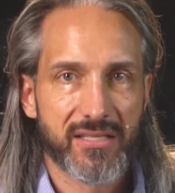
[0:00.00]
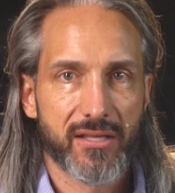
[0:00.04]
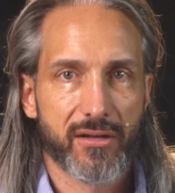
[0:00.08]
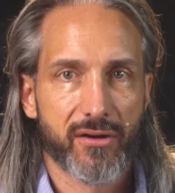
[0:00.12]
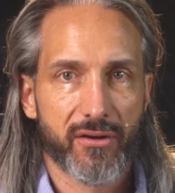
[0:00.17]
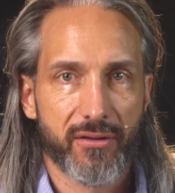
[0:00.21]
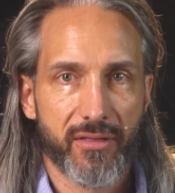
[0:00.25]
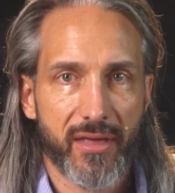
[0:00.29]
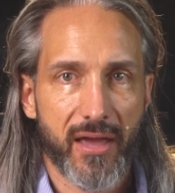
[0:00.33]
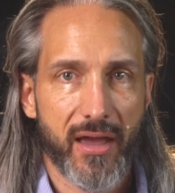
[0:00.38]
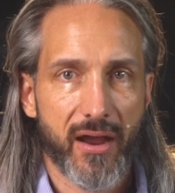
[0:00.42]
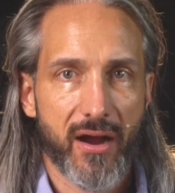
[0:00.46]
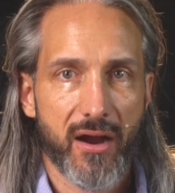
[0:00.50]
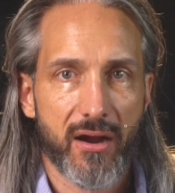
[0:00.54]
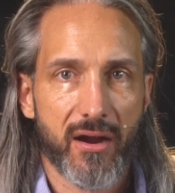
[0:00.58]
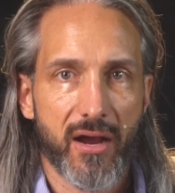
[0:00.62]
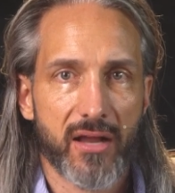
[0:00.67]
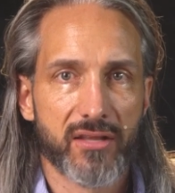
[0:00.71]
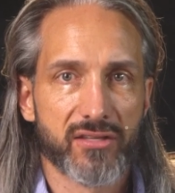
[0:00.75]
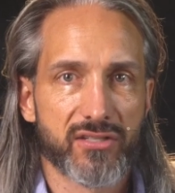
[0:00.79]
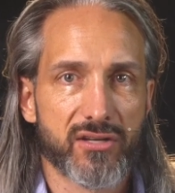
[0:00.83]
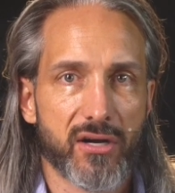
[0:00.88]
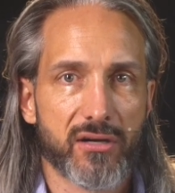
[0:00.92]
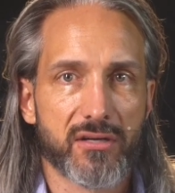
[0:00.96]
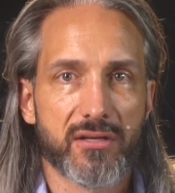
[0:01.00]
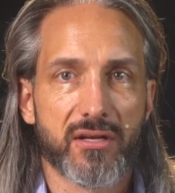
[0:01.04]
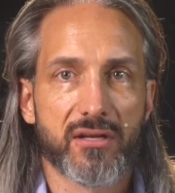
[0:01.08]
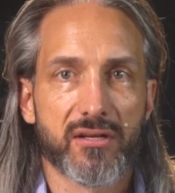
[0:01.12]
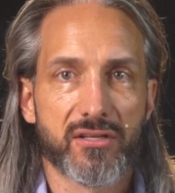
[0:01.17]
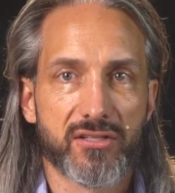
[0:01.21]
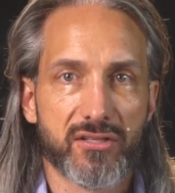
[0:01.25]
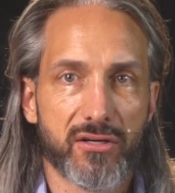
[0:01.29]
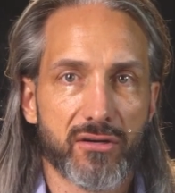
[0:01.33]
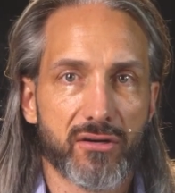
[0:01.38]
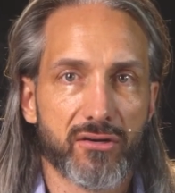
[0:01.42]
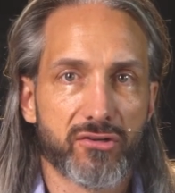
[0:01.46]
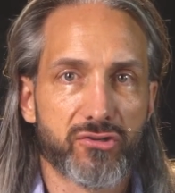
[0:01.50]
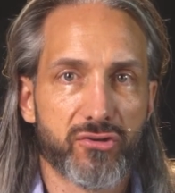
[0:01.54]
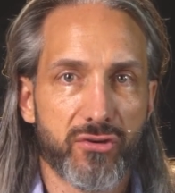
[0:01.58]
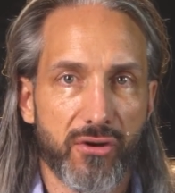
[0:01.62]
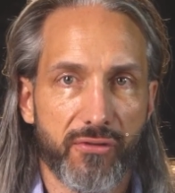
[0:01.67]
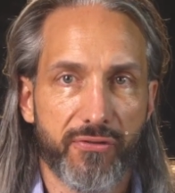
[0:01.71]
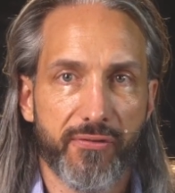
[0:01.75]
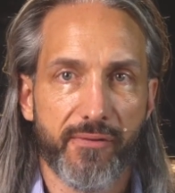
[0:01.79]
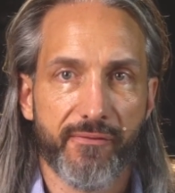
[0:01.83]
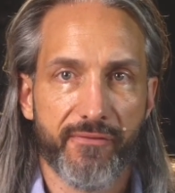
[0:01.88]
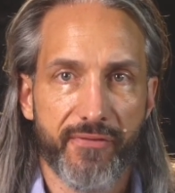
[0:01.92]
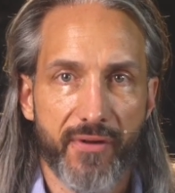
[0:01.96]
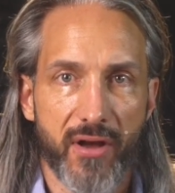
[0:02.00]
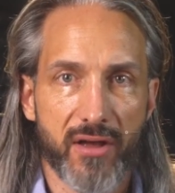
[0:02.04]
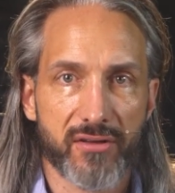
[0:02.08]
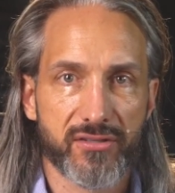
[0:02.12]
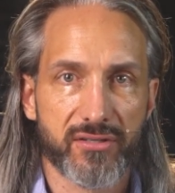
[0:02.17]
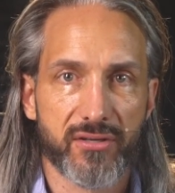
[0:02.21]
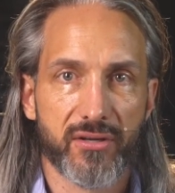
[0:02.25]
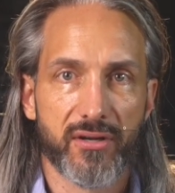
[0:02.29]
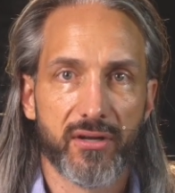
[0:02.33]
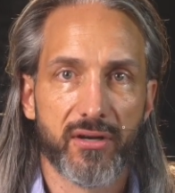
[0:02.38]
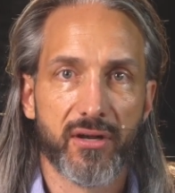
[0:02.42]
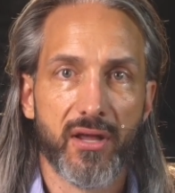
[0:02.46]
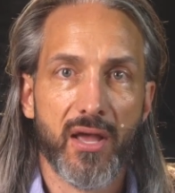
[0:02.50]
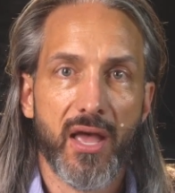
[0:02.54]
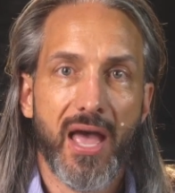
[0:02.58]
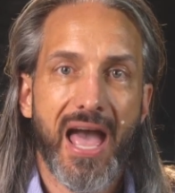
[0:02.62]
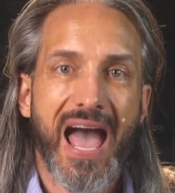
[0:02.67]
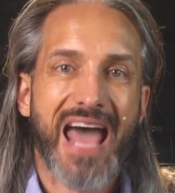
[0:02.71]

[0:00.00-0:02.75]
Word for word: that are there and start to discern truth from falsehood